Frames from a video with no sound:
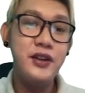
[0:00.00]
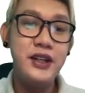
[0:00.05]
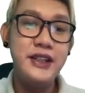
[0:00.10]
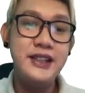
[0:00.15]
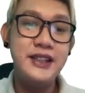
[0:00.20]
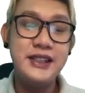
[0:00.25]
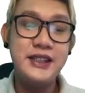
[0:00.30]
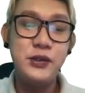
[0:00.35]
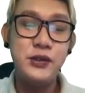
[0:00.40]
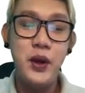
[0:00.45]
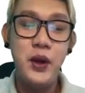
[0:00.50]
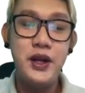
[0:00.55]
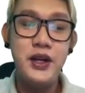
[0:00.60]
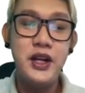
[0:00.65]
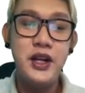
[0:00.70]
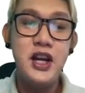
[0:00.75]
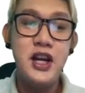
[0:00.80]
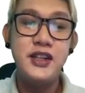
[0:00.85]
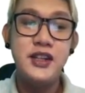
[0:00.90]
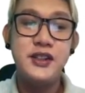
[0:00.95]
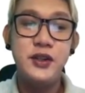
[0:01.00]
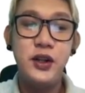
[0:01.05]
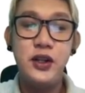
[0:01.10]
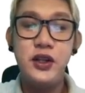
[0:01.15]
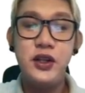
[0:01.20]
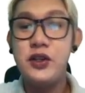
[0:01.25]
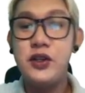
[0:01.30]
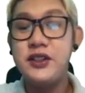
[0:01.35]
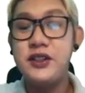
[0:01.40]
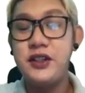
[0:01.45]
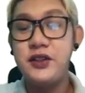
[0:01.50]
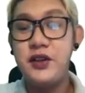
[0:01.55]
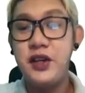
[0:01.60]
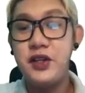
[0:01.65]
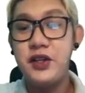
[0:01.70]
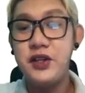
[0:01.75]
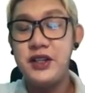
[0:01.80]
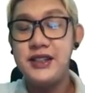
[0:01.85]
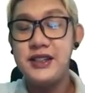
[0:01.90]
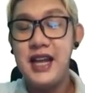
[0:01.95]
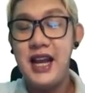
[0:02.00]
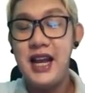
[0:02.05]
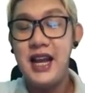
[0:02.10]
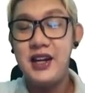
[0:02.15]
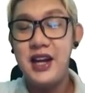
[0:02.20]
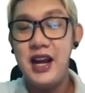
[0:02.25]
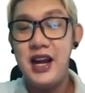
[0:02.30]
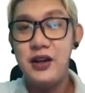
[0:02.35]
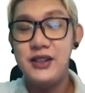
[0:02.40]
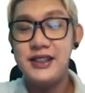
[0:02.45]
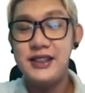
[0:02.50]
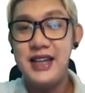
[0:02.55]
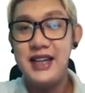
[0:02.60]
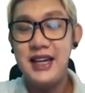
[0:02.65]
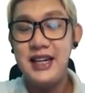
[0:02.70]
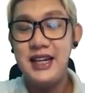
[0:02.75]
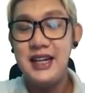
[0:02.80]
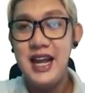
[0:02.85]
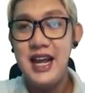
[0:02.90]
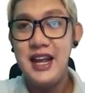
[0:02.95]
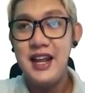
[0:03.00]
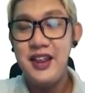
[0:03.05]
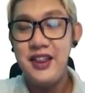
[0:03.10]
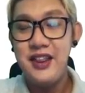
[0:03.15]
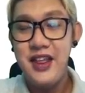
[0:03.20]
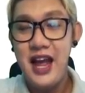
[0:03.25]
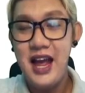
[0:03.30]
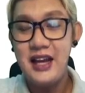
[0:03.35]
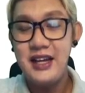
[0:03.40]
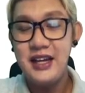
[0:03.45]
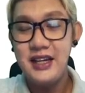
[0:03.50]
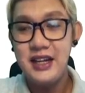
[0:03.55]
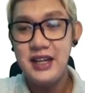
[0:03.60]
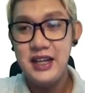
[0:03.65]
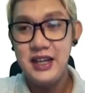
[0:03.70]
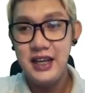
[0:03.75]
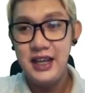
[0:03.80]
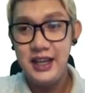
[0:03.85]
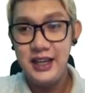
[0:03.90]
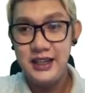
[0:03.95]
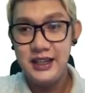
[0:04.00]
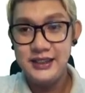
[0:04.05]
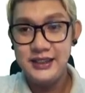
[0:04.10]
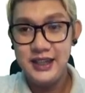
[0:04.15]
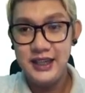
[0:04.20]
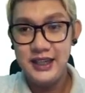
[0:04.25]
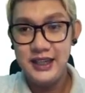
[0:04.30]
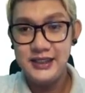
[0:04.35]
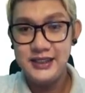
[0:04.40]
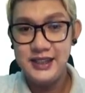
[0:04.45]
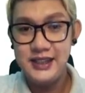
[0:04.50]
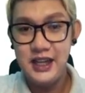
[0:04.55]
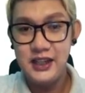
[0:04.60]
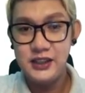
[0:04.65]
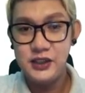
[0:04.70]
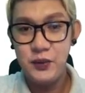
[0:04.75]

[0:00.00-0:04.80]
this is when solute concentration is higher outside than inside the cell.